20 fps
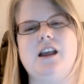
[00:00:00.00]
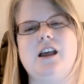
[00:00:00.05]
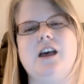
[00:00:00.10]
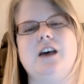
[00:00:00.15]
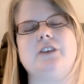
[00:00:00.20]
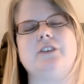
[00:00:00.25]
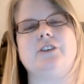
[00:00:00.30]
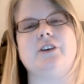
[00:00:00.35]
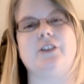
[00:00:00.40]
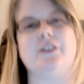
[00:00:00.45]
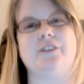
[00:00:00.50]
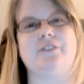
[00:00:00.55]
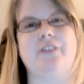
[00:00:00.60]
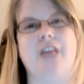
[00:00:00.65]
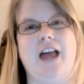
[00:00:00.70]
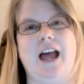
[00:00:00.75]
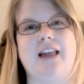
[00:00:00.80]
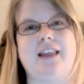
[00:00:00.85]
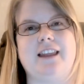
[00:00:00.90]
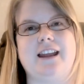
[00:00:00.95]
So the
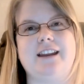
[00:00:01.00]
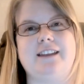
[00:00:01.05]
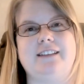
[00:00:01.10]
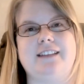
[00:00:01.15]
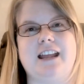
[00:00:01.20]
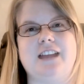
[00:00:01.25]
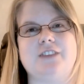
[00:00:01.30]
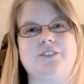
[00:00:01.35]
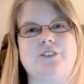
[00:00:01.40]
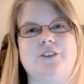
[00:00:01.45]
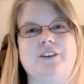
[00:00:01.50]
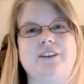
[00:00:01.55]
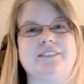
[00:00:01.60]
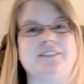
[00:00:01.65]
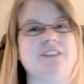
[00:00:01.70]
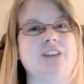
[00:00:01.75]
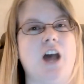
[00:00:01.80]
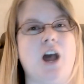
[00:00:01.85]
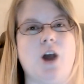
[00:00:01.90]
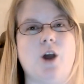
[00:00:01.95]
FlyLady's answer is
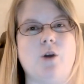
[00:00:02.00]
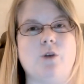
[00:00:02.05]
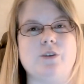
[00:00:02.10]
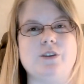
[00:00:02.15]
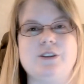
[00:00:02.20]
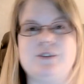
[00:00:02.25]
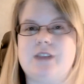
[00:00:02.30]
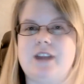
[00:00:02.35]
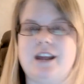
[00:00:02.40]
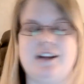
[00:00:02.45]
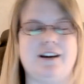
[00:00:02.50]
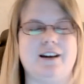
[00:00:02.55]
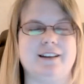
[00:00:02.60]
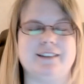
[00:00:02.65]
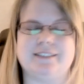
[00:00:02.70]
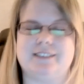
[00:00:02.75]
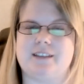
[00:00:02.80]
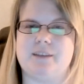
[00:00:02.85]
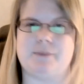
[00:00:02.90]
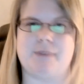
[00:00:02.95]
no, you cannot
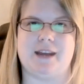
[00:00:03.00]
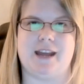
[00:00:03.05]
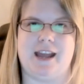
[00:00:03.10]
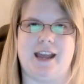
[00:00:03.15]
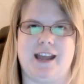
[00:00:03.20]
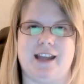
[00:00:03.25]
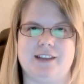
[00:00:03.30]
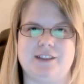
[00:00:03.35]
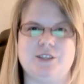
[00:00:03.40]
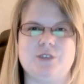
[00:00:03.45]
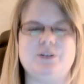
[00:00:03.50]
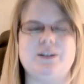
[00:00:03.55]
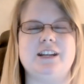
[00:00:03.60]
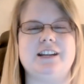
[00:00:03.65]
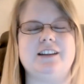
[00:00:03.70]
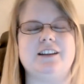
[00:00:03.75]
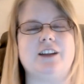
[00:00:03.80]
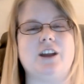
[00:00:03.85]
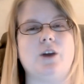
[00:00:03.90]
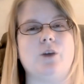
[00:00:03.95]
skip ahead. You need
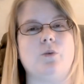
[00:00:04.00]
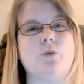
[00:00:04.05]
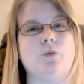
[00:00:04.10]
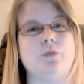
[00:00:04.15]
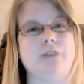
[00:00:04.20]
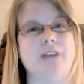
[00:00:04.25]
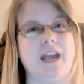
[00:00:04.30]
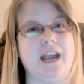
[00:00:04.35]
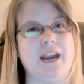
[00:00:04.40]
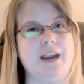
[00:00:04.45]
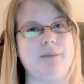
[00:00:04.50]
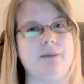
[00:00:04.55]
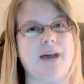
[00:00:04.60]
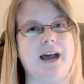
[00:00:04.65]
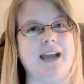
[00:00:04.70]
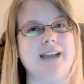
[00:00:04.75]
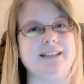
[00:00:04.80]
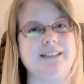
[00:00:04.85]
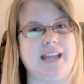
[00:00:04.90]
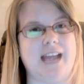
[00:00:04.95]
to go day
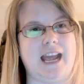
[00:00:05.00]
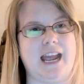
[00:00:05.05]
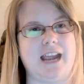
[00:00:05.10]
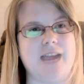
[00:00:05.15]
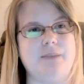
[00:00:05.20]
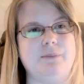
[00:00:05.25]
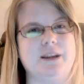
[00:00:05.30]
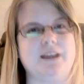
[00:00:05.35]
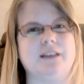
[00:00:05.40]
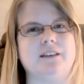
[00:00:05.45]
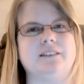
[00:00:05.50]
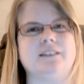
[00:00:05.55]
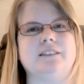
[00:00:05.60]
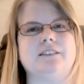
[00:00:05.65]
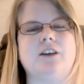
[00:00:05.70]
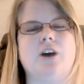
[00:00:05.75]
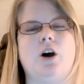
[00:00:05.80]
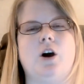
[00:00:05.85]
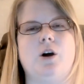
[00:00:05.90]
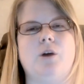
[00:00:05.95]
by day because it's
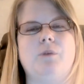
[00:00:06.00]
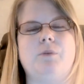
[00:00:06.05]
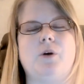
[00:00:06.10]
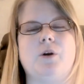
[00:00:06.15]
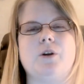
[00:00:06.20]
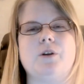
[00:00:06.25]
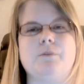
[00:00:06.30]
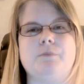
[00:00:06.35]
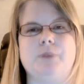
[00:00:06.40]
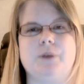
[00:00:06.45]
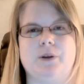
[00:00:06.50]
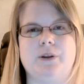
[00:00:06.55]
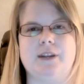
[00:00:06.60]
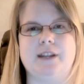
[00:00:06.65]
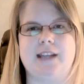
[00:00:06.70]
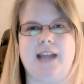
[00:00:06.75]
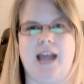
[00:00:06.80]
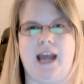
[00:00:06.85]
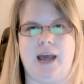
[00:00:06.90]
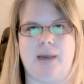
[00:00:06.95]
all part of
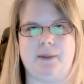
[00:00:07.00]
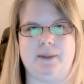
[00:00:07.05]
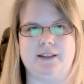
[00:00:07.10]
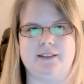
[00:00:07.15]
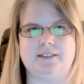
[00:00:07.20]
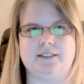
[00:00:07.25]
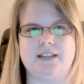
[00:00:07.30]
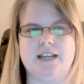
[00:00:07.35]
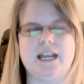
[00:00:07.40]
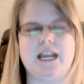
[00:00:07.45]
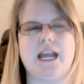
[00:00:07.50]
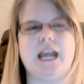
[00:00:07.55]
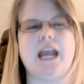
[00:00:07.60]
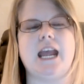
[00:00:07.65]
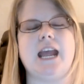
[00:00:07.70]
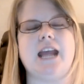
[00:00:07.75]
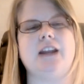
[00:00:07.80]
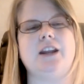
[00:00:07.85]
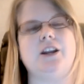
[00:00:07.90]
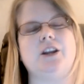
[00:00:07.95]
building habits.
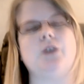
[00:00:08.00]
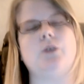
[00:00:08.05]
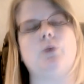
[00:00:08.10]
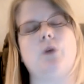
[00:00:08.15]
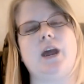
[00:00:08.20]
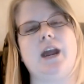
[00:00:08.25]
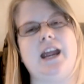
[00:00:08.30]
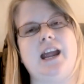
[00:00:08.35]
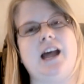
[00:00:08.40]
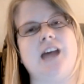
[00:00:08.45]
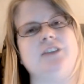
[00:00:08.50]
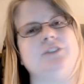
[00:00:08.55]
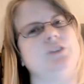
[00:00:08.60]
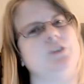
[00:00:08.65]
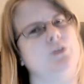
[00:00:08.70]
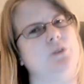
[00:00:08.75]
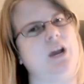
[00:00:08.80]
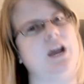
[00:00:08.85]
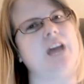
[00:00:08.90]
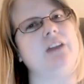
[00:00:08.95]
And in a way, I
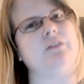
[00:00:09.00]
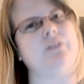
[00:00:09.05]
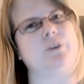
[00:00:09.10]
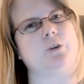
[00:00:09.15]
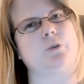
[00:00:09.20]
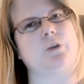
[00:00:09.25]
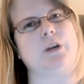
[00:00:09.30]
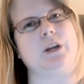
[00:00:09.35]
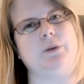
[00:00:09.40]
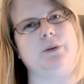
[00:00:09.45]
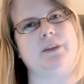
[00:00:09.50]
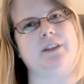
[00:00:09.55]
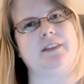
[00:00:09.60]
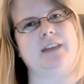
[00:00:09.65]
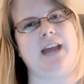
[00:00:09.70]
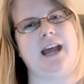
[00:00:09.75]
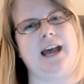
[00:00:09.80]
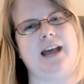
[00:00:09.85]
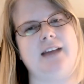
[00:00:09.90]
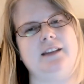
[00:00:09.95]
do kind of agree with
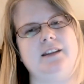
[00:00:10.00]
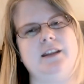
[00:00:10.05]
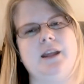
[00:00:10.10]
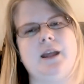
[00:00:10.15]
that.